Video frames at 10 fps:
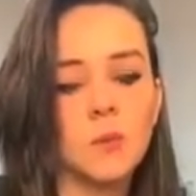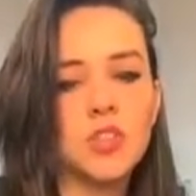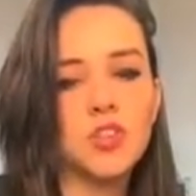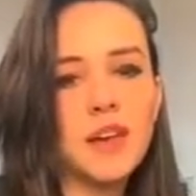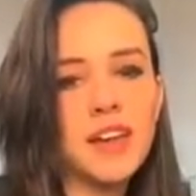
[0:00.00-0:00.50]
We
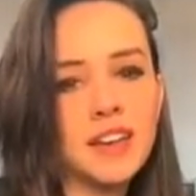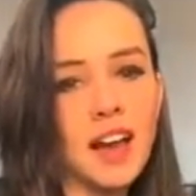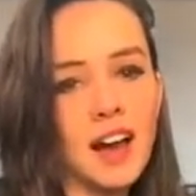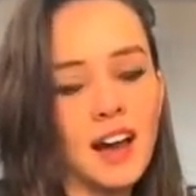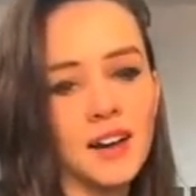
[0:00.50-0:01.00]
should make
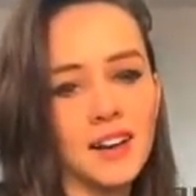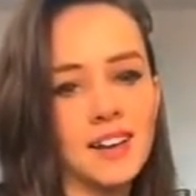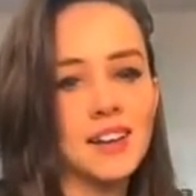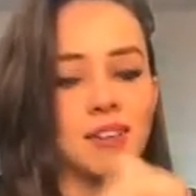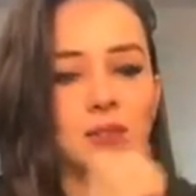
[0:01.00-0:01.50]

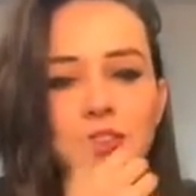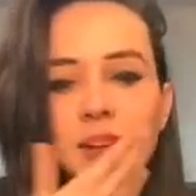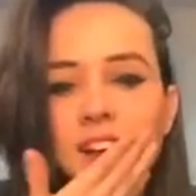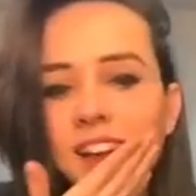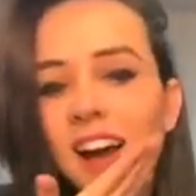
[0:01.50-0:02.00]

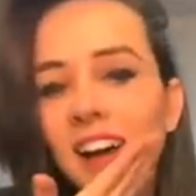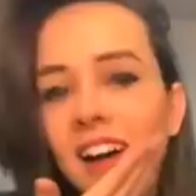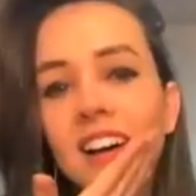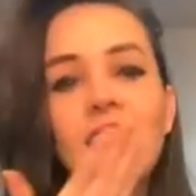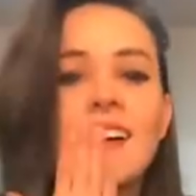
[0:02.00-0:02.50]

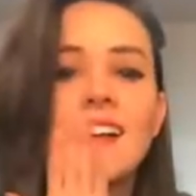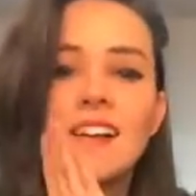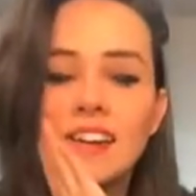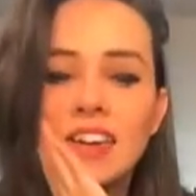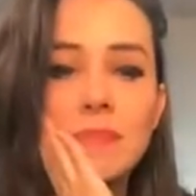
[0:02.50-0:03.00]
a
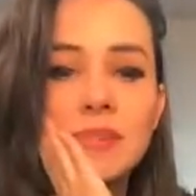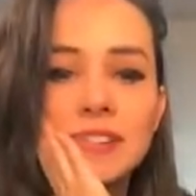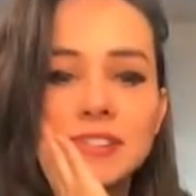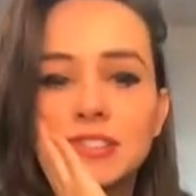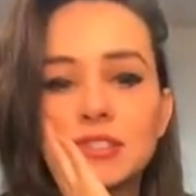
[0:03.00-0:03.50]
gamer
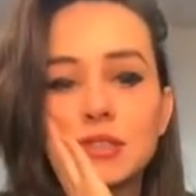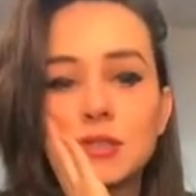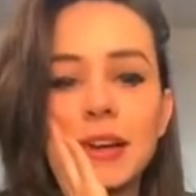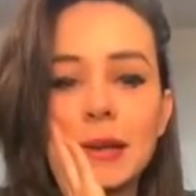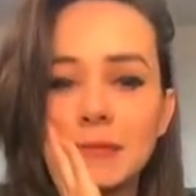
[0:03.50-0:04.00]

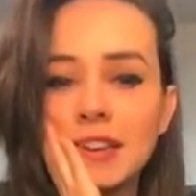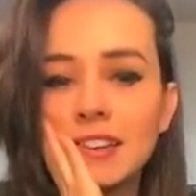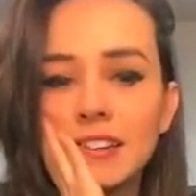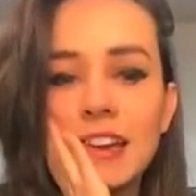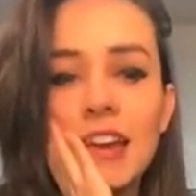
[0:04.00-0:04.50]

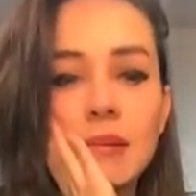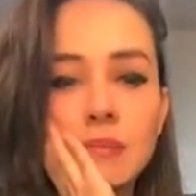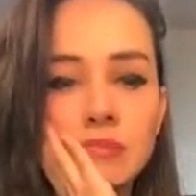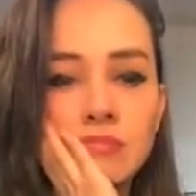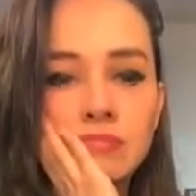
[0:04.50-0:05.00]
streaming
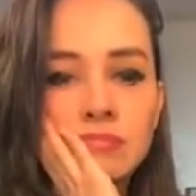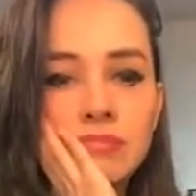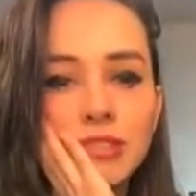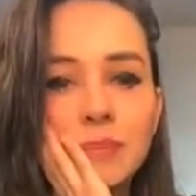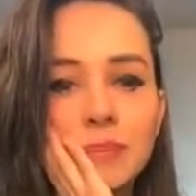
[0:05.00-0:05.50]
game
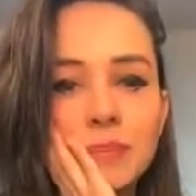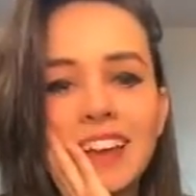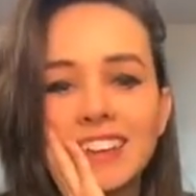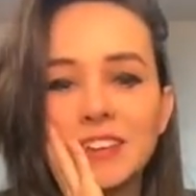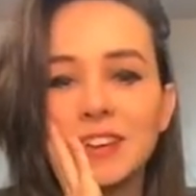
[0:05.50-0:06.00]
to
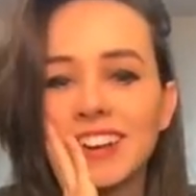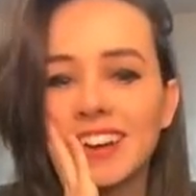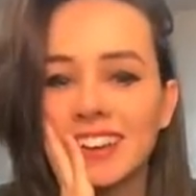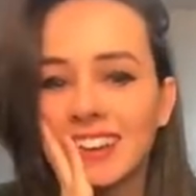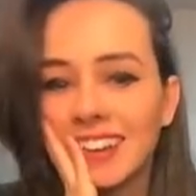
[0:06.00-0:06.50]
play you and I.